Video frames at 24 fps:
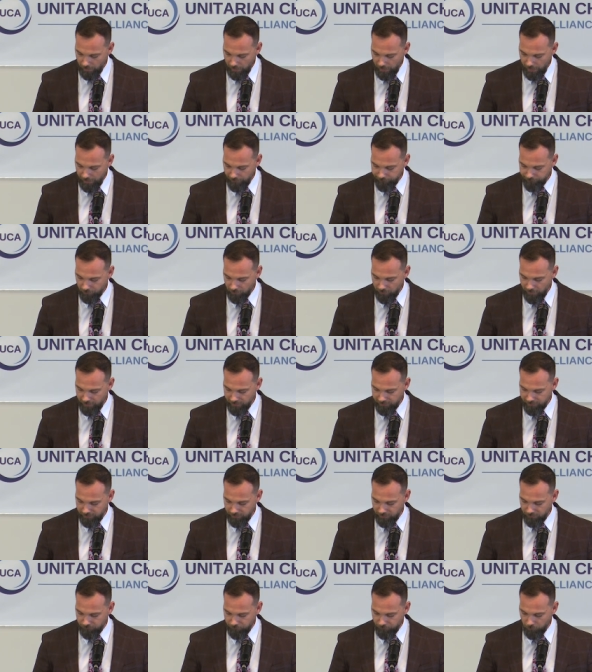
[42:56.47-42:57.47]
After
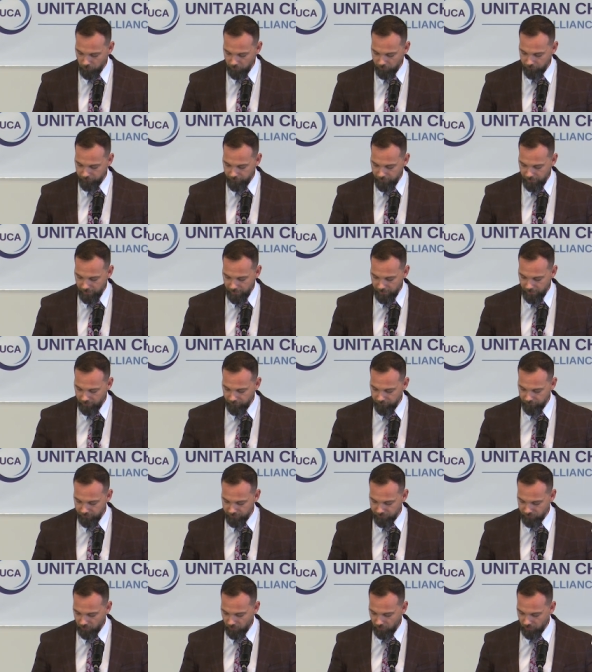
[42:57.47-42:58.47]
1845,
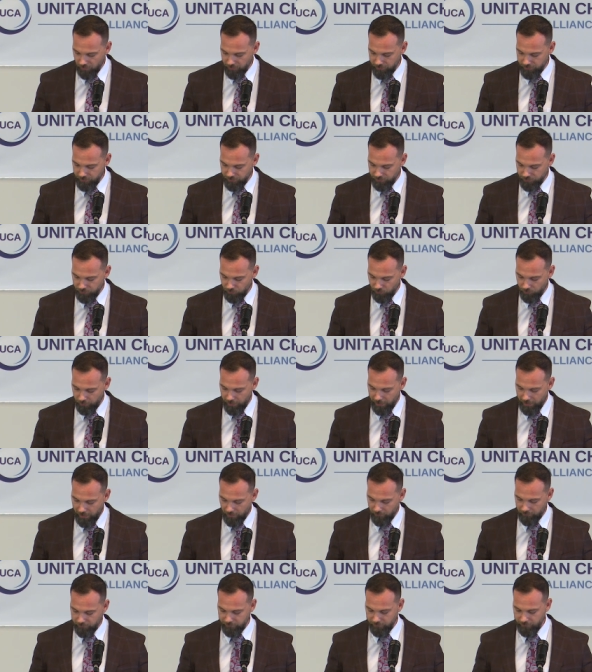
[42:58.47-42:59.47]
it's hard to sort
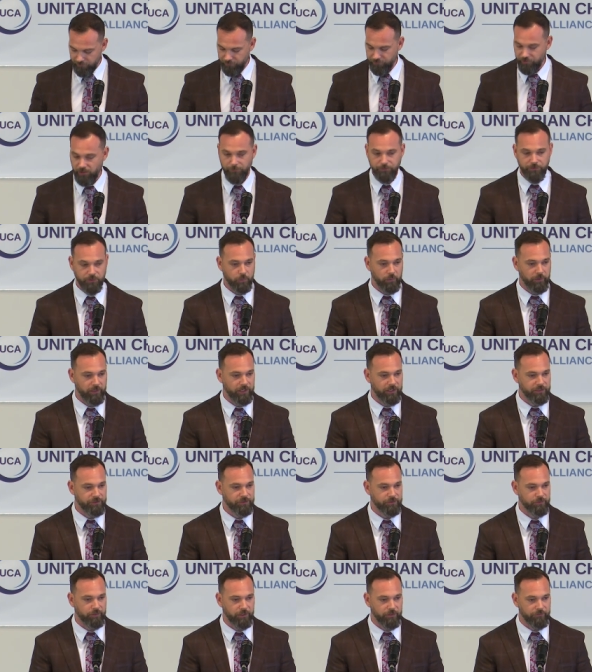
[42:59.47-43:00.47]
out the subsequent
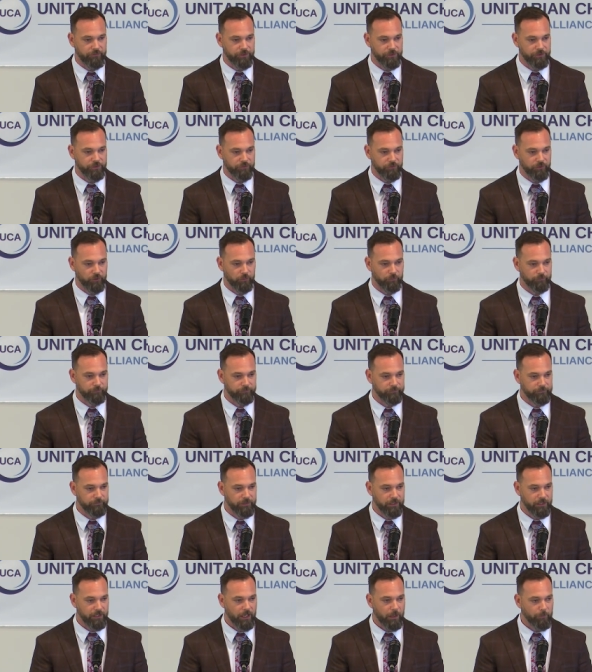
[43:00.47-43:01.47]
history of this group.
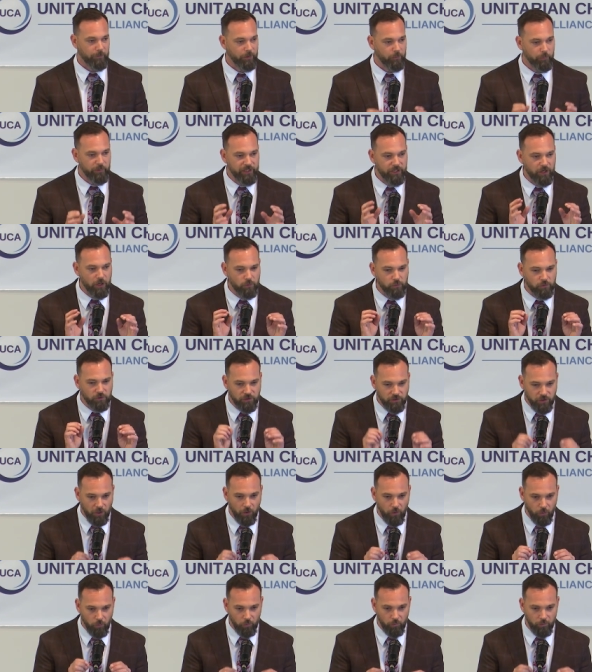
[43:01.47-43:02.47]
I mean, we know
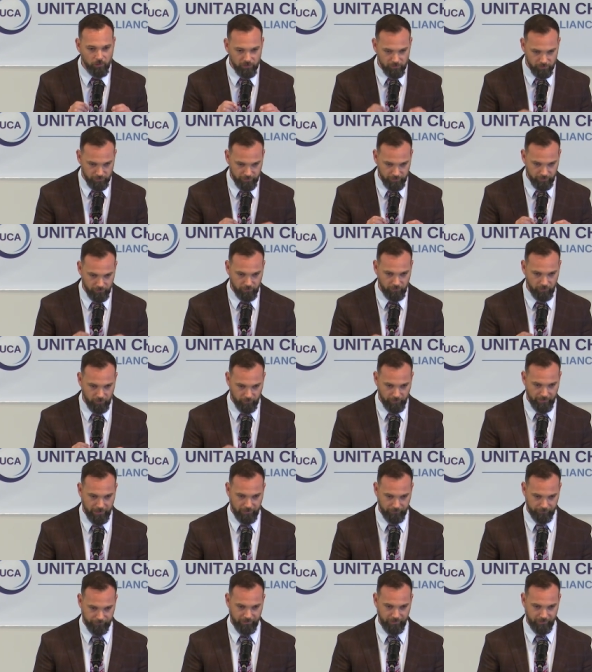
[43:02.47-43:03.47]
so little
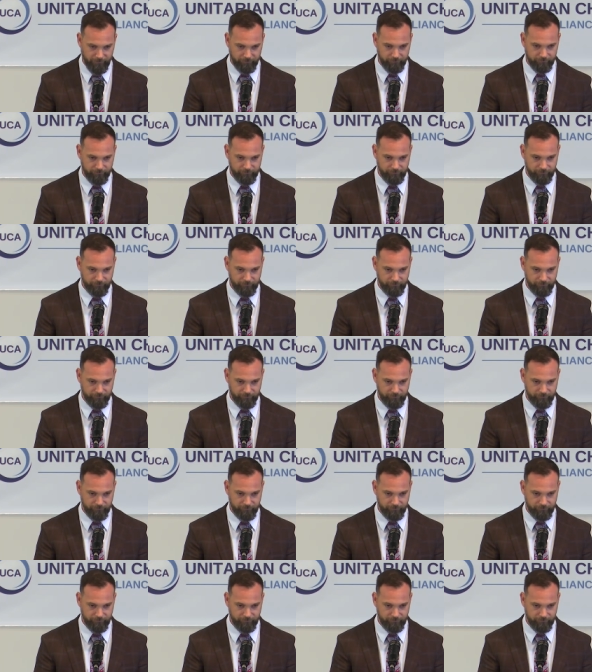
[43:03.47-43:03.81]
about them.